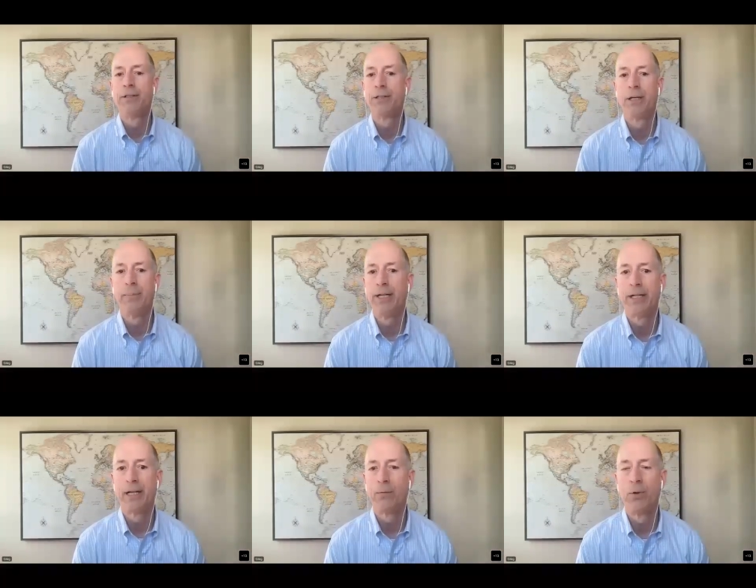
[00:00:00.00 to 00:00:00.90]
not going to be any
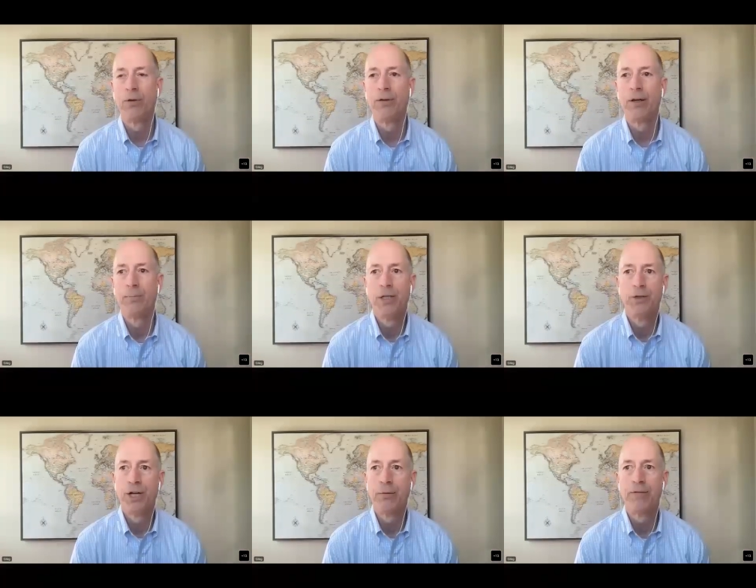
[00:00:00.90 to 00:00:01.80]
kind of rule of thumb. You know,
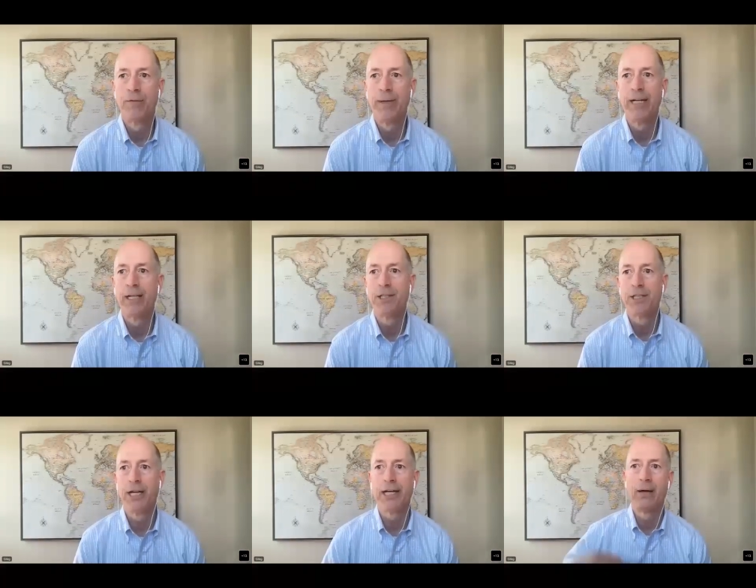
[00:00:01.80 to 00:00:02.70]
generally for me, I just
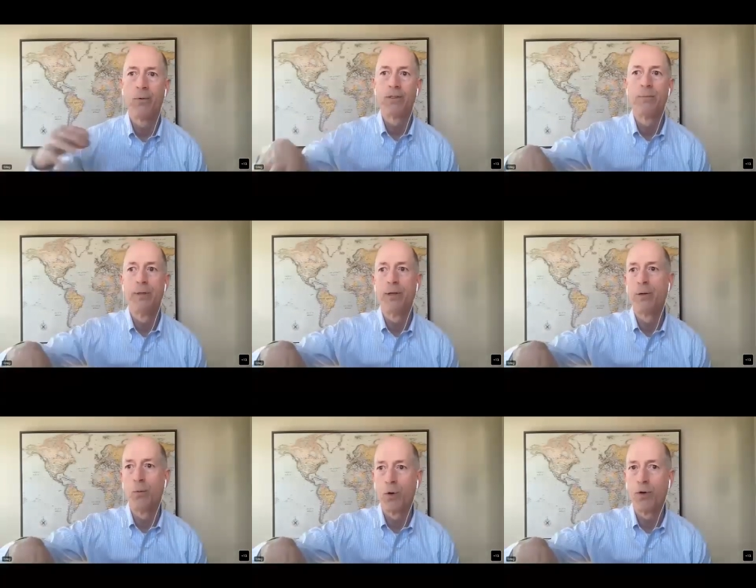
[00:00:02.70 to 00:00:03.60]
take, hey, what's the
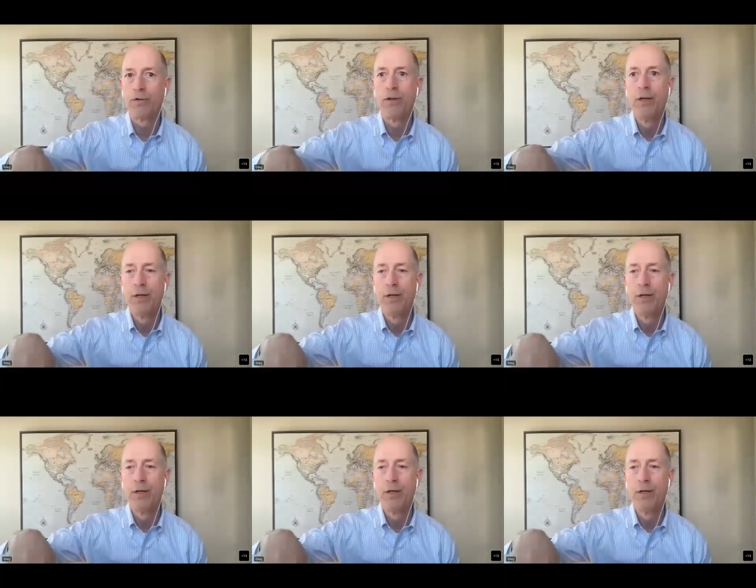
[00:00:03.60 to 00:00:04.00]
building worth?